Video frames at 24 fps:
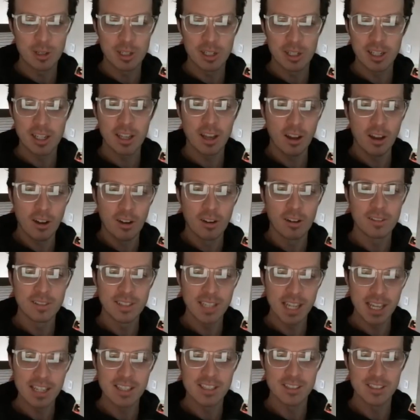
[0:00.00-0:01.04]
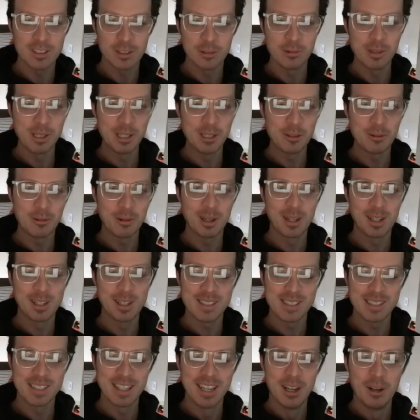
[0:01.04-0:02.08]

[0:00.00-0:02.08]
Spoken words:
you're like, oh, nice, the window works.